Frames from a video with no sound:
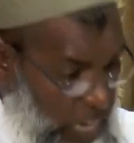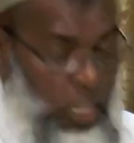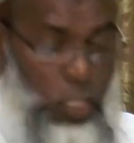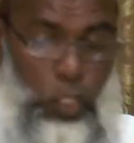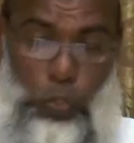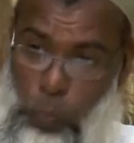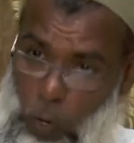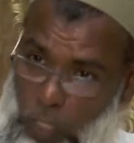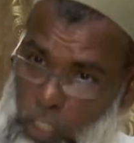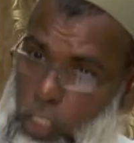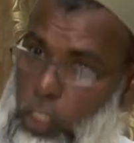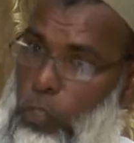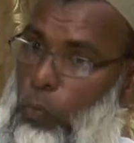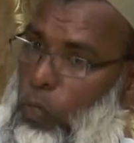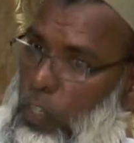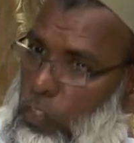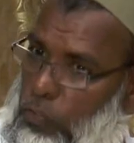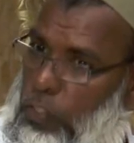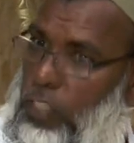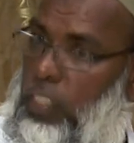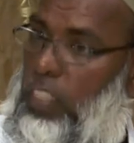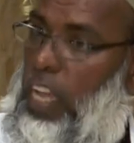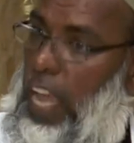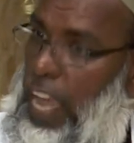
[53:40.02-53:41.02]
is what you will,
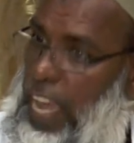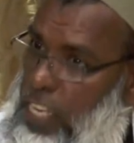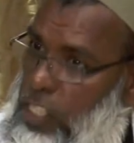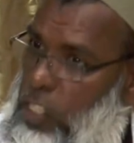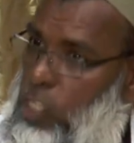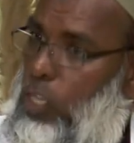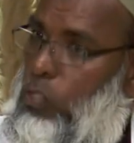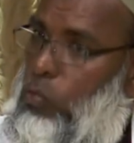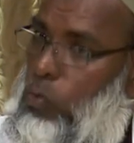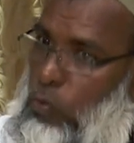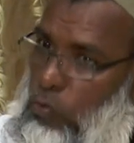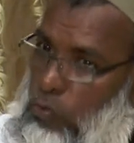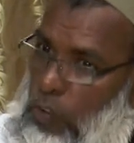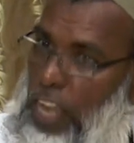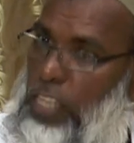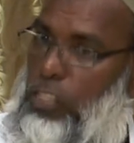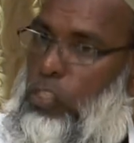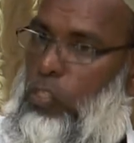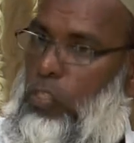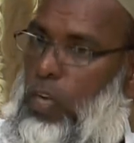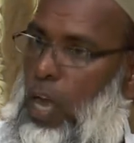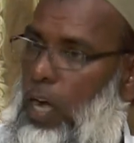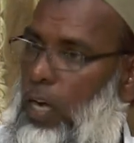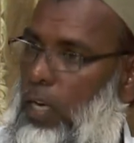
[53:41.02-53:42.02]
the angels will write
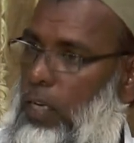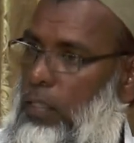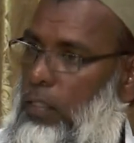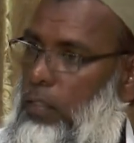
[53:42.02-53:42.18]
you down.